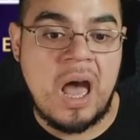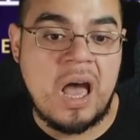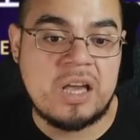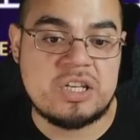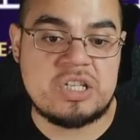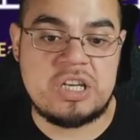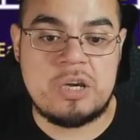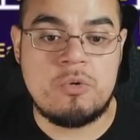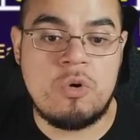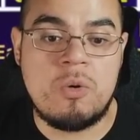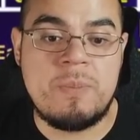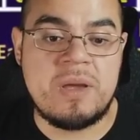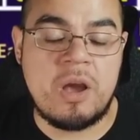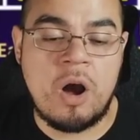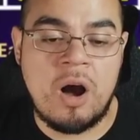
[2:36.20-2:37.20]
she will
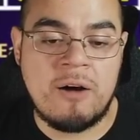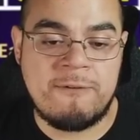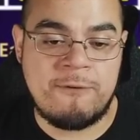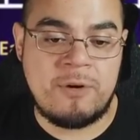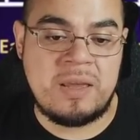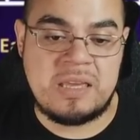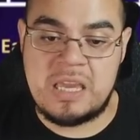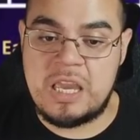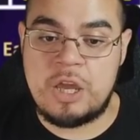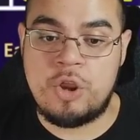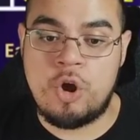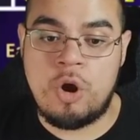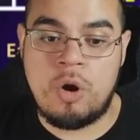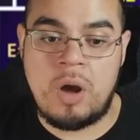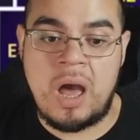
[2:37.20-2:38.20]
be offering
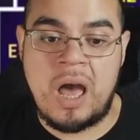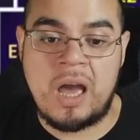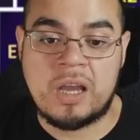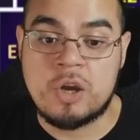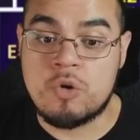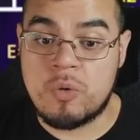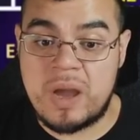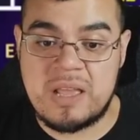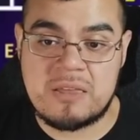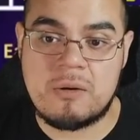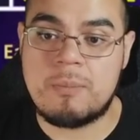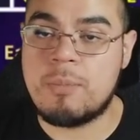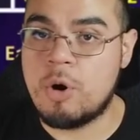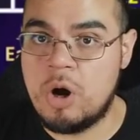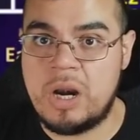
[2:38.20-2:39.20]
either great
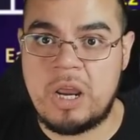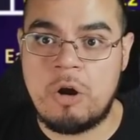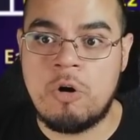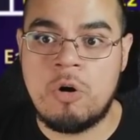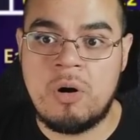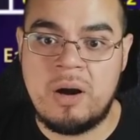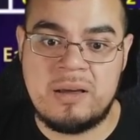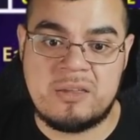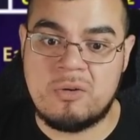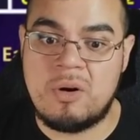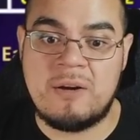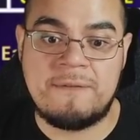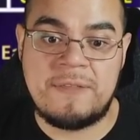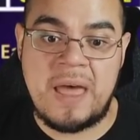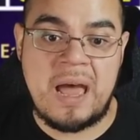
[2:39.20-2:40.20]
party auras, or
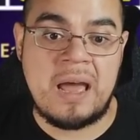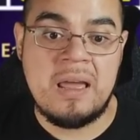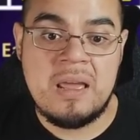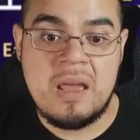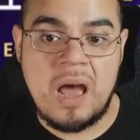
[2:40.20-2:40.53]
if not,